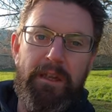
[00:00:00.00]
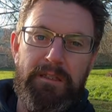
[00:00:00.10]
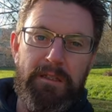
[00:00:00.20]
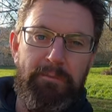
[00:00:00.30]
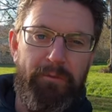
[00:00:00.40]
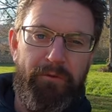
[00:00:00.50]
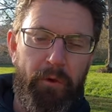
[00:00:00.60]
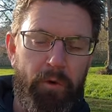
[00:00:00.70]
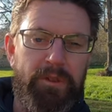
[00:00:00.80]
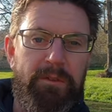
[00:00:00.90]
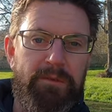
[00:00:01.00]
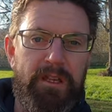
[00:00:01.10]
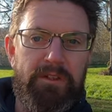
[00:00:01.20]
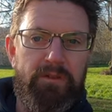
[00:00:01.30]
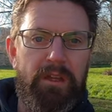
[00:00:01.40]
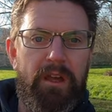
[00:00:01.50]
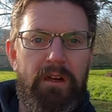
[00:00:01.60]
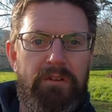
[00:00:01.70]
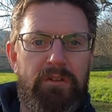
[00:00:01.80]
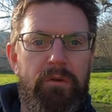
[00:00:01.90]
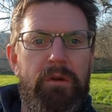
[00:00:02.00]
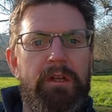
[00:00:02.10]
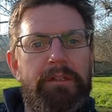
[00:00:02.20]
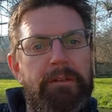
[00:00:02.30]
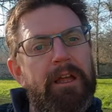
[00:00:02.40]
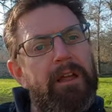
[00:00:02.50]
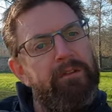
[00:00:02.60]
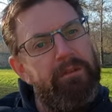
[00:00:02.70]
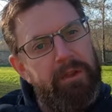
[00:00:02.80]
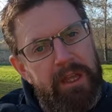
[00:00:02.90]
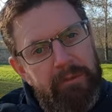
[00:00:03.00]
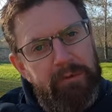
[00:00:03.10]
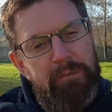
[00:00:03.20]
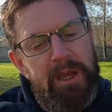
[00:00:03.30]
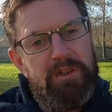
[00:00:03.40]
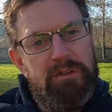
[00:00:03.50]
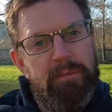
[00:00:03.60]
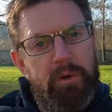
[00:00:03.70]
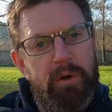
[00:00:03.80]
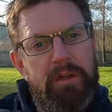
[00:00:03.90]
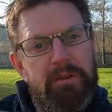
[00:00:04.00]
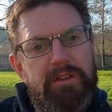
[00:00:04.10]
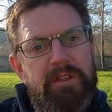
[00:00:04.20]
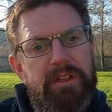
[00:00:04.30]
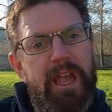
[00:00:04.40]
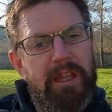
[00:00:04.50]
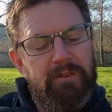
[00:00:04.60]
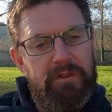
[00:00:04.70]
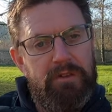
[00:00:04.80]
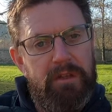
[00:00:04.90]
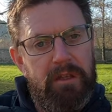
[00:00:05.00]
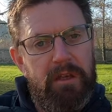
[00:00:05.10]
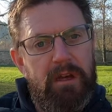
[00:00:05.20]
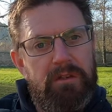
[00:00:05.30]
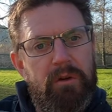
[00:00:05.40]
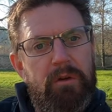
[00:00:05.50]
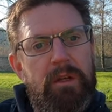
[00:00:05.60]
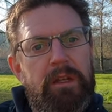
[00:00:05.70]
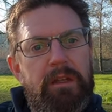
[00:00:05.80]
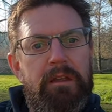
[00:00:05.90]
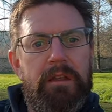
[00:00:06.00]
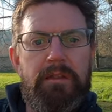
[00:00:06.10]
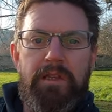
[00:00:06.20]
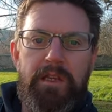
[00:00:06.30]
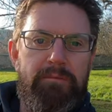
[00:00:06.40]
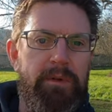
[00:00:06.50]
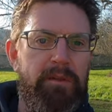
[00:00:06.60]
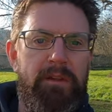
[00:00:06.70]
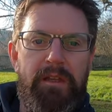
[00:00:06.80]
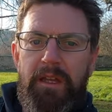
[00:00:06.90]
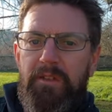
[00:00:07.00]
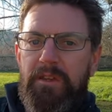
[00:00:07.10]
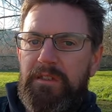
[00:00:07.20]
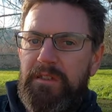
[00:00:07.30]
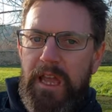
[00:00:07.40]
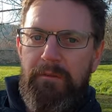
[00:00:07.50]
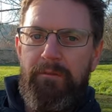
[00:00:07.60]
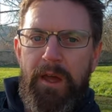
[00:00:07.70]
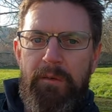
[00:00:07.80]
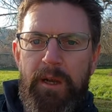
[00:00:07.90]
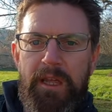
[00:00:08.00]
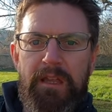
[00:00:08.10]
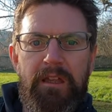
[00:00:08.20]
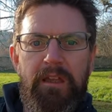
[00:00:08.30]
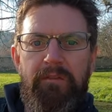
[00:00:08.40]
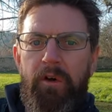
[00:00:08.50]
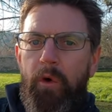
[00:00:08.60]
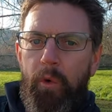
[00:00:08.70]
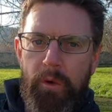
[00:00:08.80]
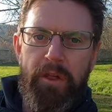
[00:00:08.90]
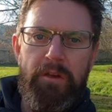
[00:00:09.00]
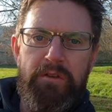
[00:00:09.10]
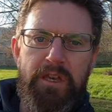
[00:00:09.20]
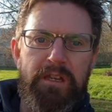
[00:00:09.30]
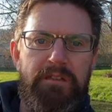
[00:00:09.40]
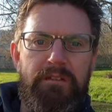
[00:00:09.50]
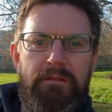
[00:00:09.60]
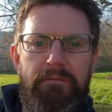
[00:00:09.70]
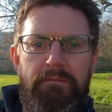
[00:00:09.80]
It's a fourteenth century castle. From the information board that's at the entrance to the castle, it said it's been in the same family for all of those years.